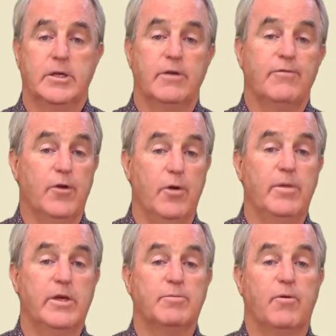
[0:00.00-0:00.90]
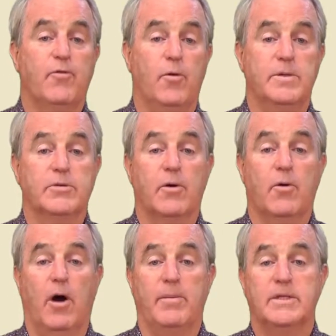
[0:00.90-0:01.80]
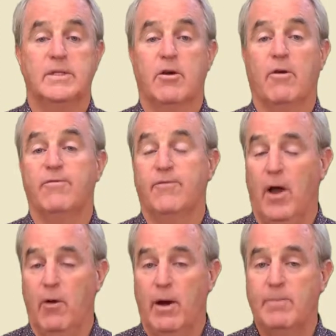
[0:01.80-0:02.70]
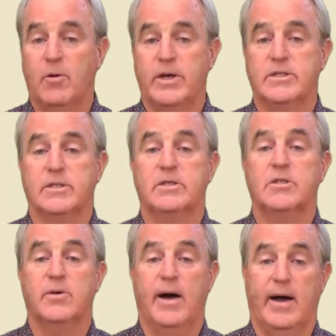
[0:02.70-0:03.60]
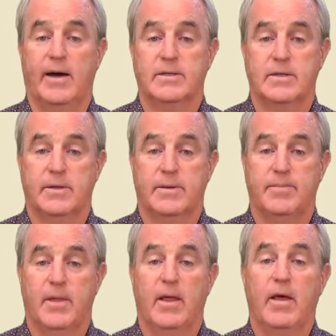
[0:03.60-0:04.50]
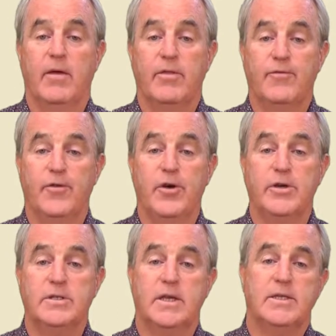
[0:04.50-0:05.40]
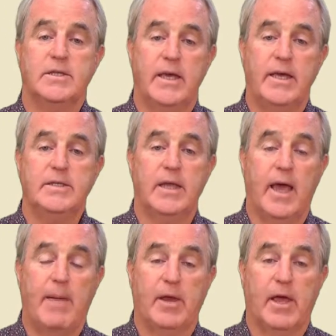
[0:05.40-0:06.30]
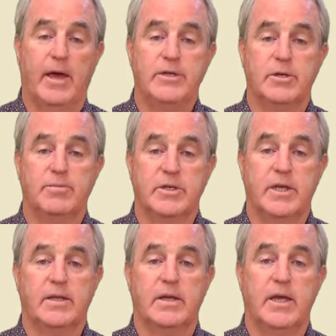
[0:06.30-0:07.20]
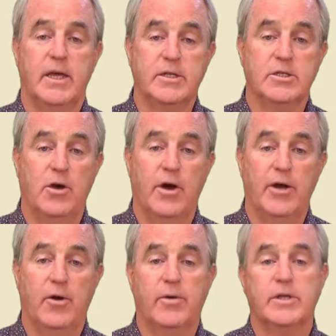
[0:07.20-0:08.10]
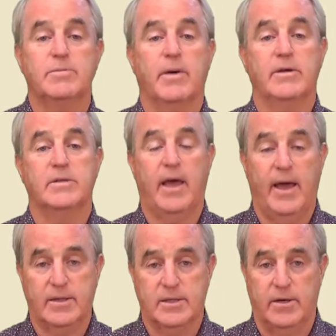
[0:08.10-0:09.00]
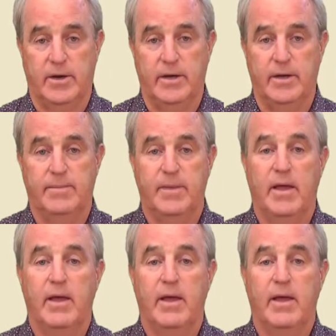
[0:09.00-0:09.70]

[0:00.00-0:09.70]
To confirm these performance requirements, there are follow-up questions to ask. The first is the application protected inside or exposed outside?